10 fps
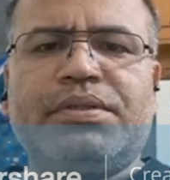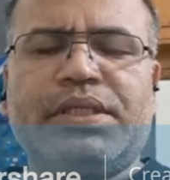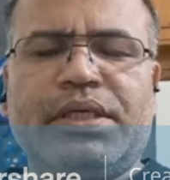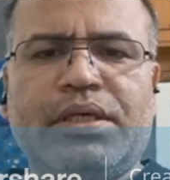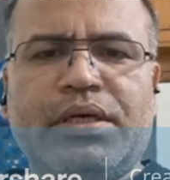
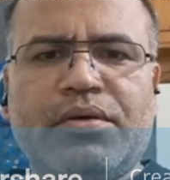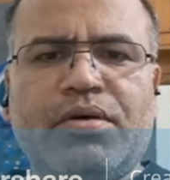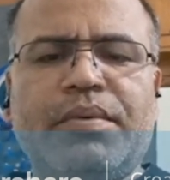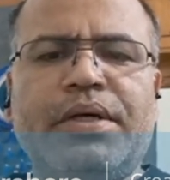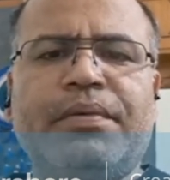central
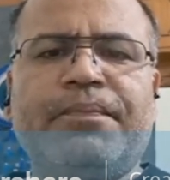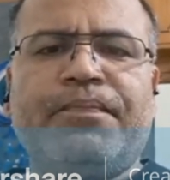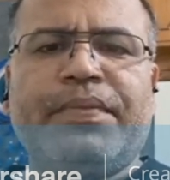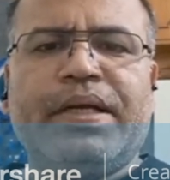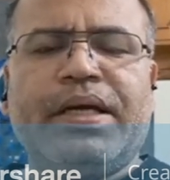government
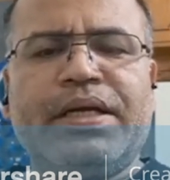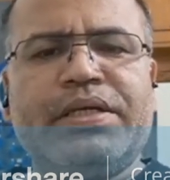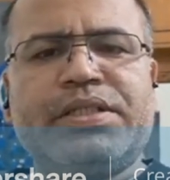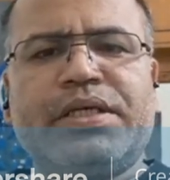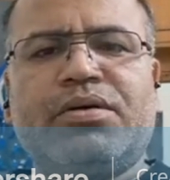
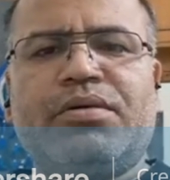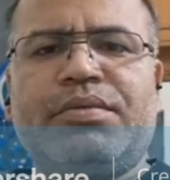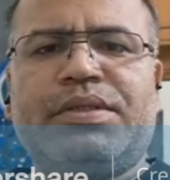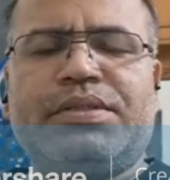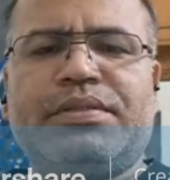and state
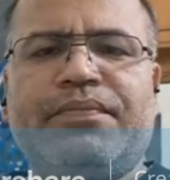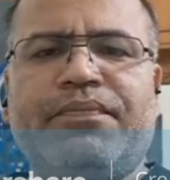governments.